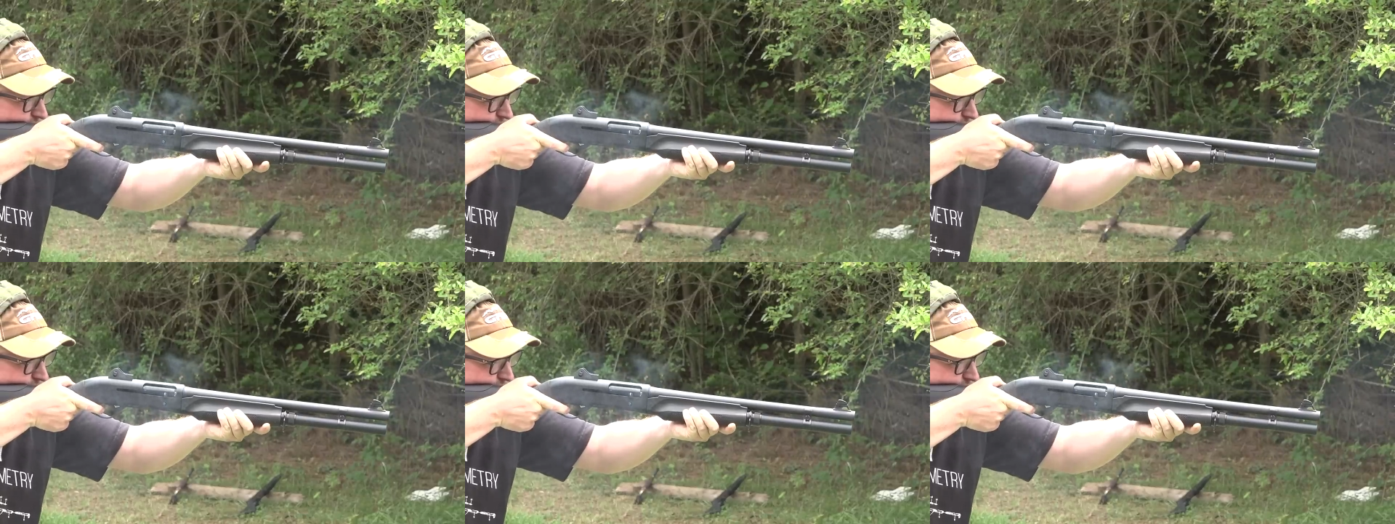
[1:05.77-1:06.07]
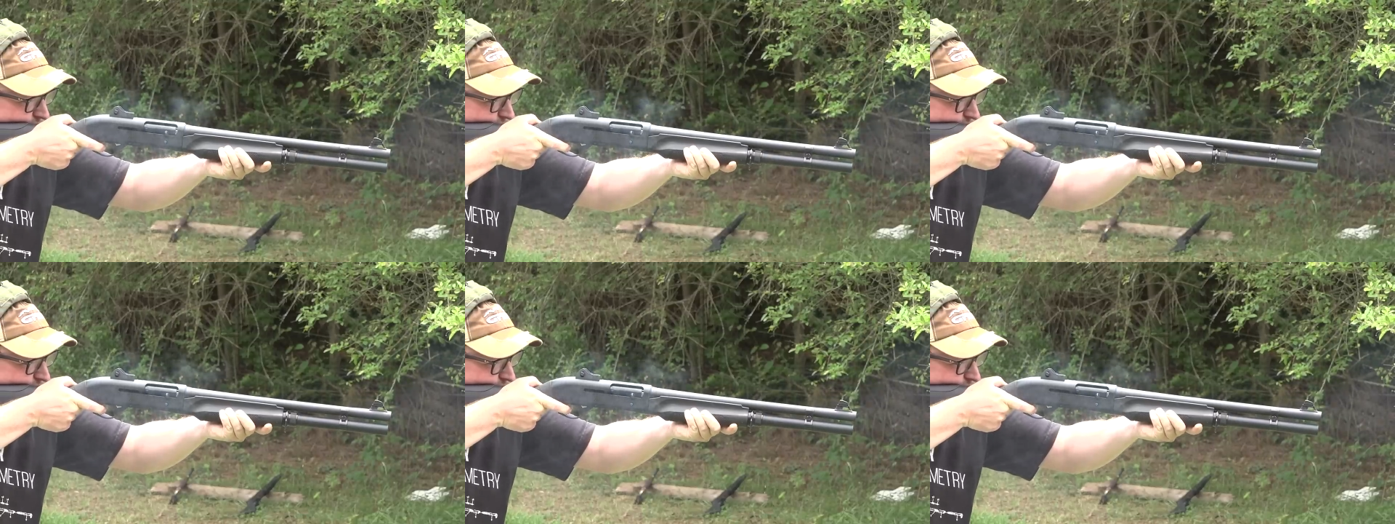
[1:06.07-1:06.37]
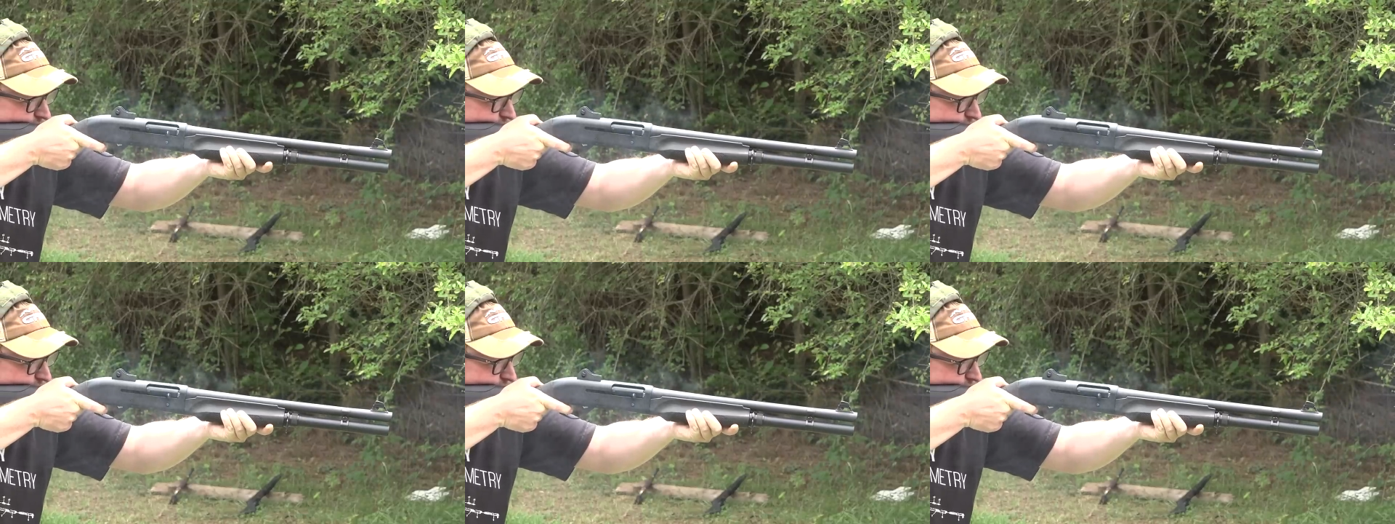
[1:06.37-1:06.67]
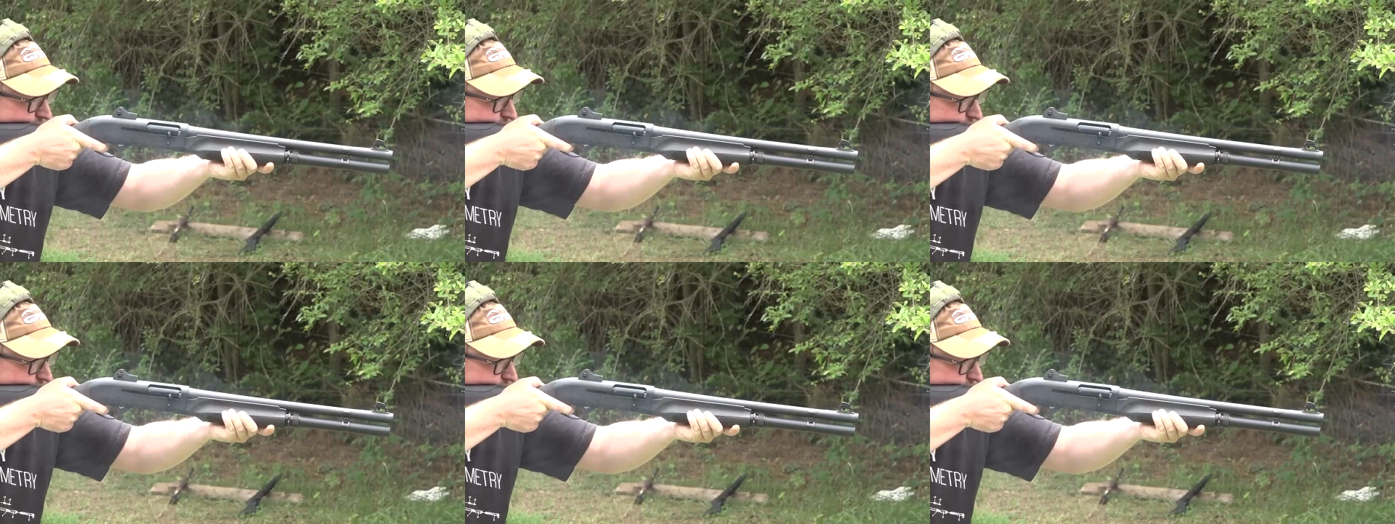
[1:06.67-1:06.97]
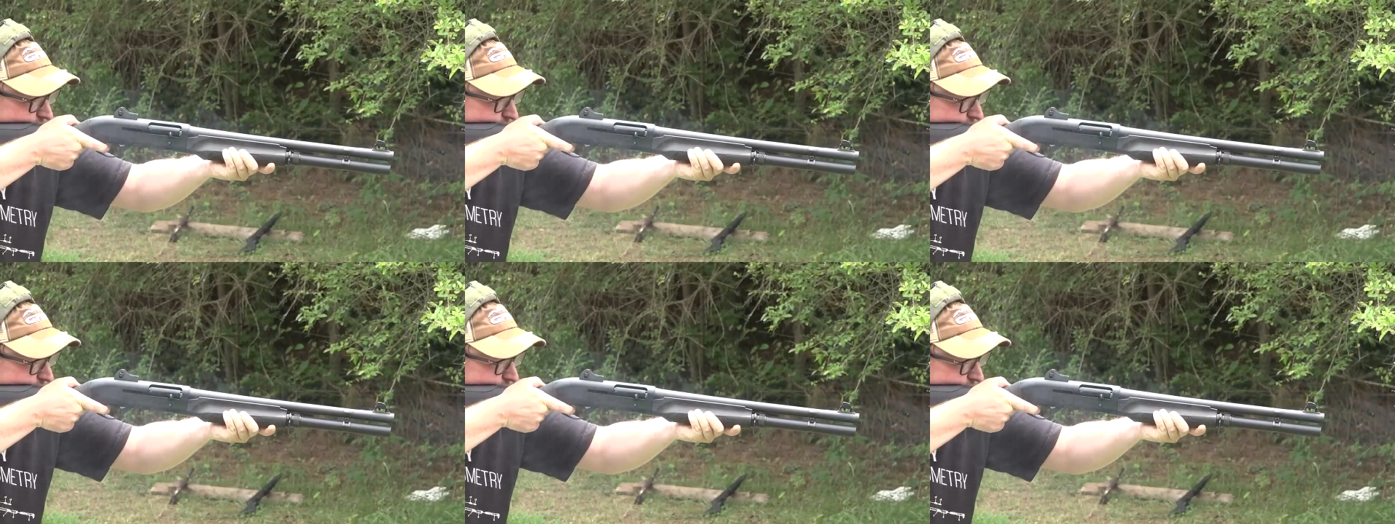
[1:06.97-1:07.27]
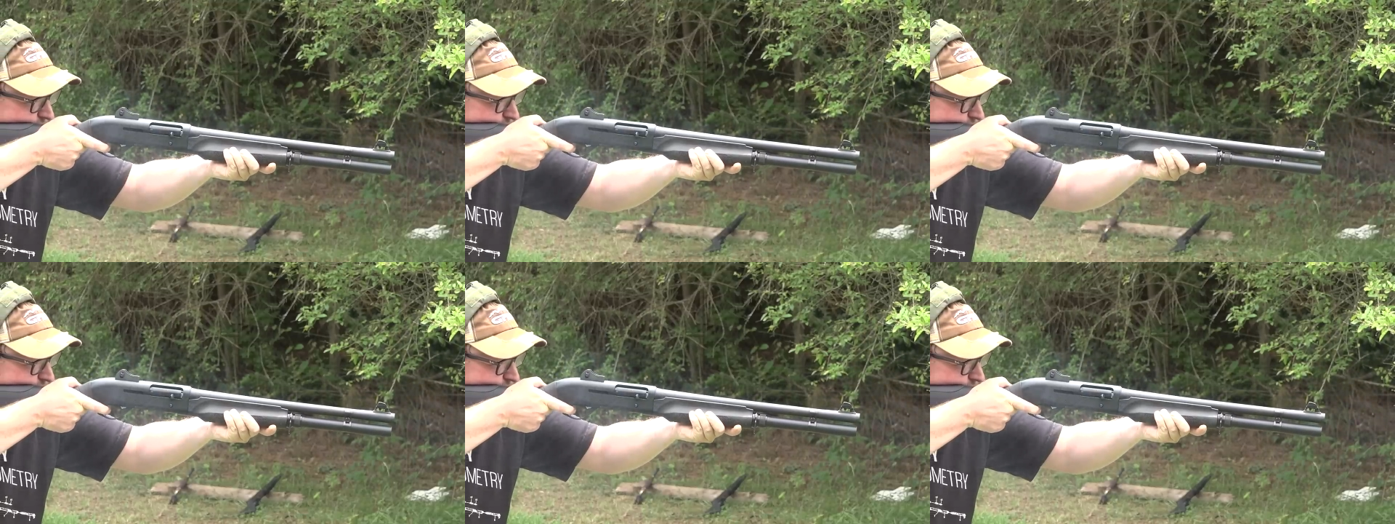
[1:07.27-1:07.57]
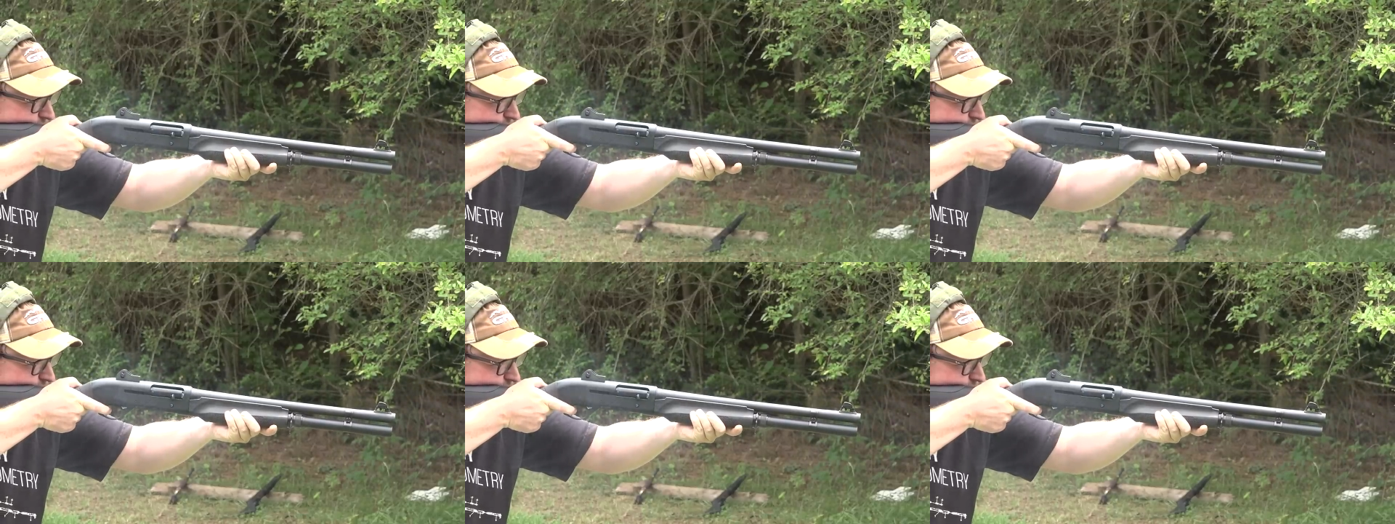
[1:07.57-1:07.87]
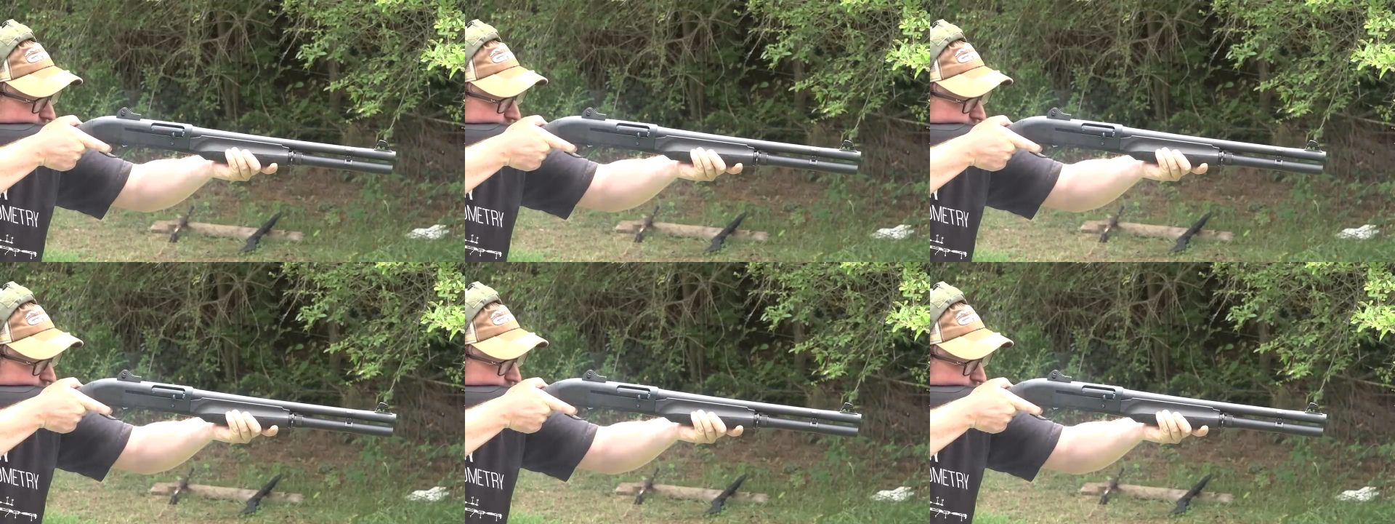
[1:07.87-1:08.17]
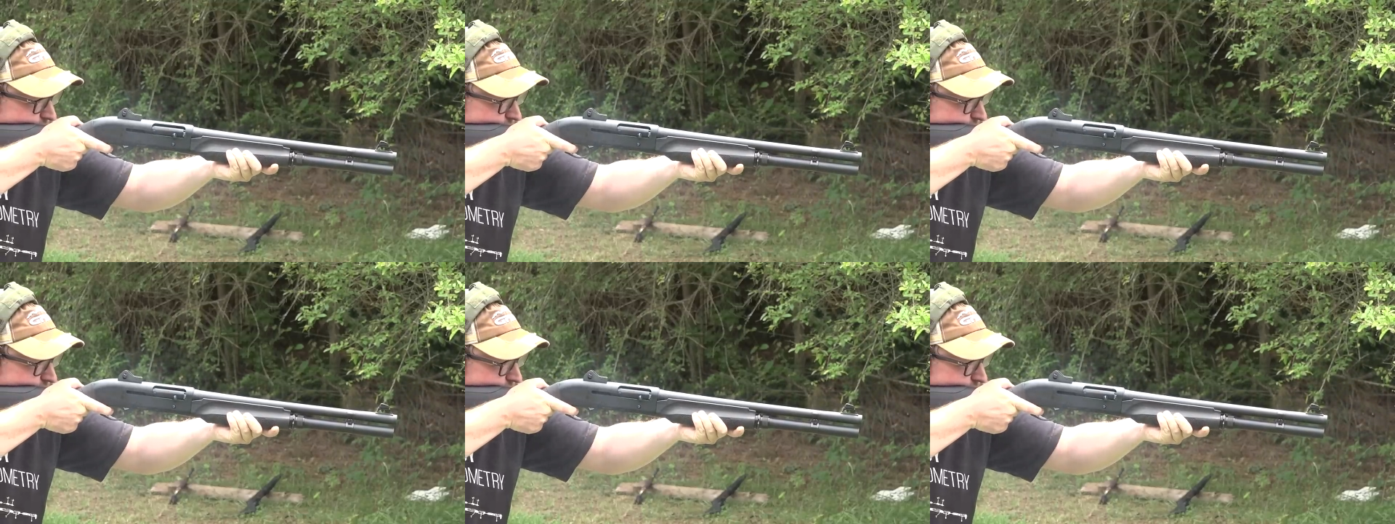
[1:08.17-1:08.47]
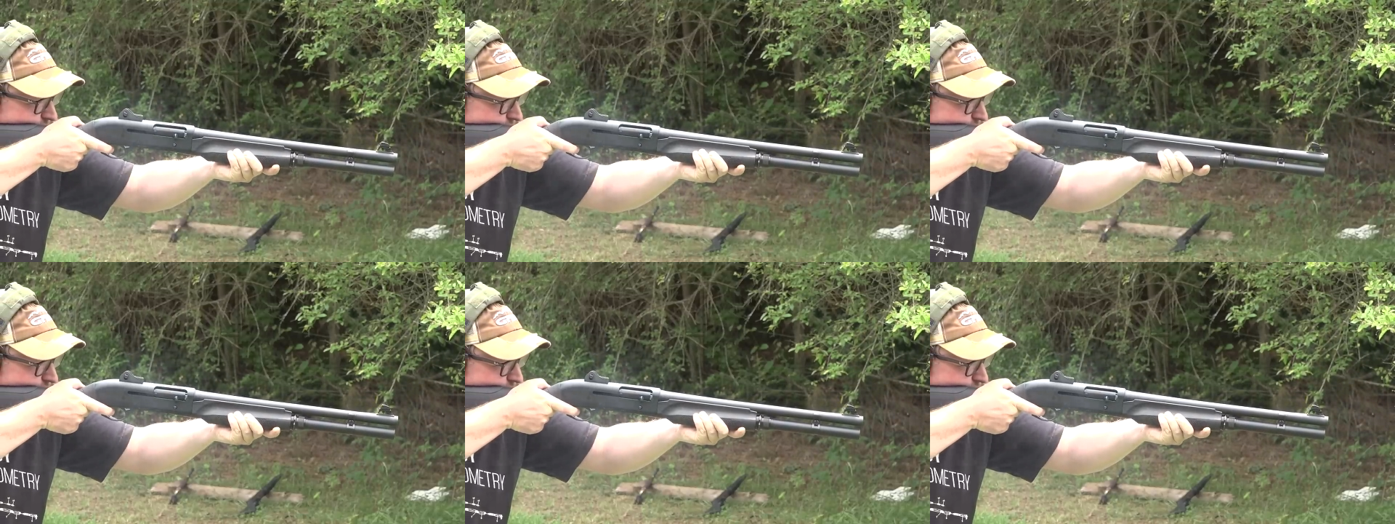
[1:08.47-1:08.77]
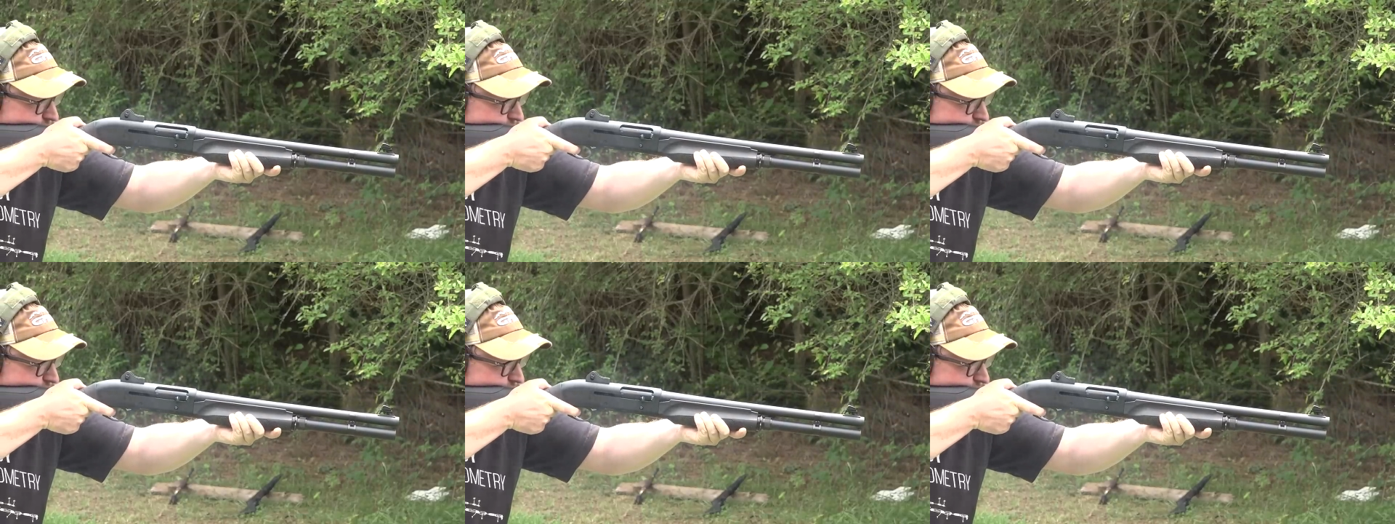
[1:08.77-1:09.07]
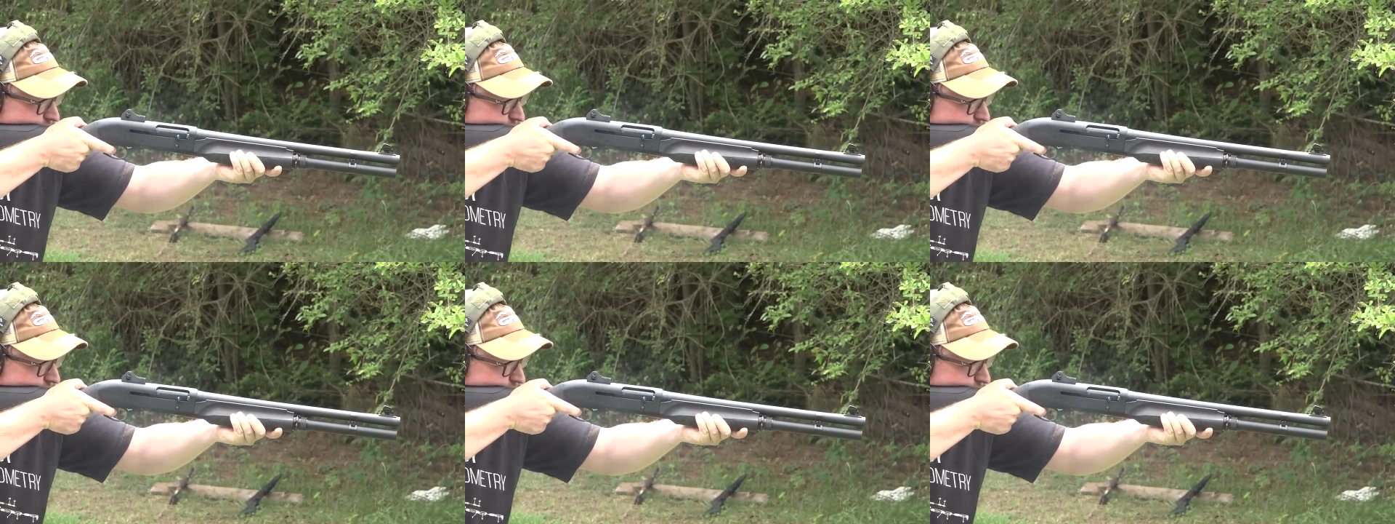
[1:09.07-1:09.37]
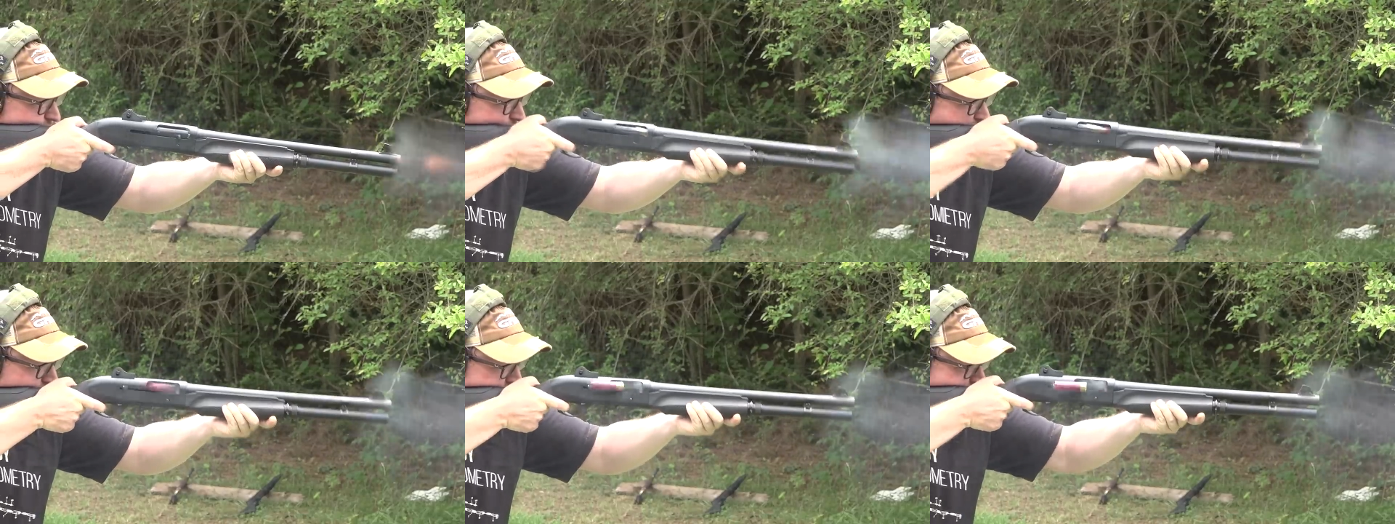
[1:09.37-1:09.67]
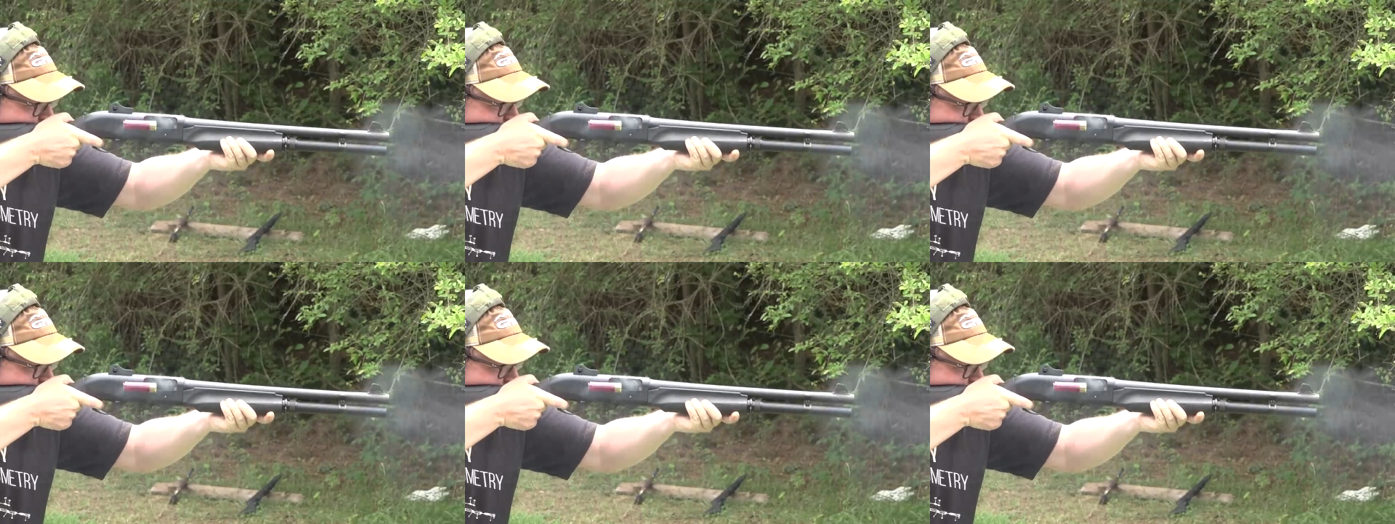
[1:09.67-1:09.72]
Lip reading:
Nobody's mouth can be seen.